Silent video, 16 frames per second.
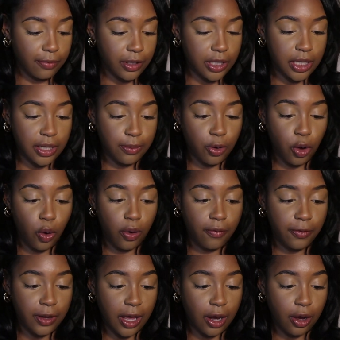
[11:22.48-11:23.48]
really am going
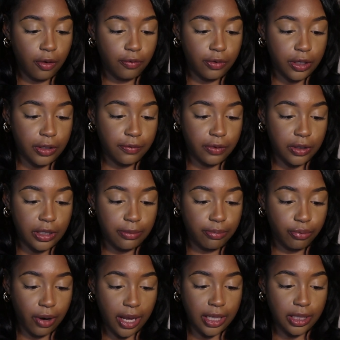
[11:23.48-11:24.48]
for like a really
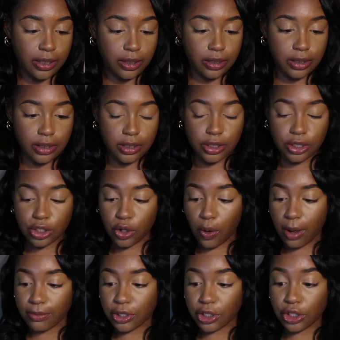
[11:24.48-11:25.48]
bright look, so
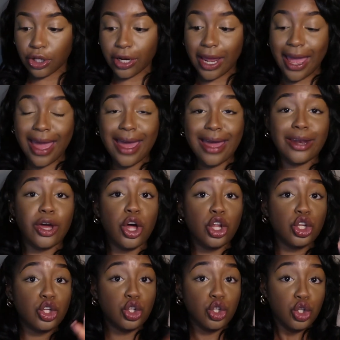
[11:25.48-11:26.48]
I'm just gonna add a
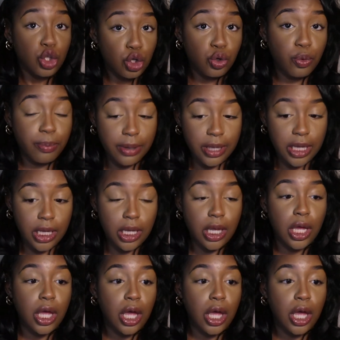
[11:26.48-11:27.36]
little bit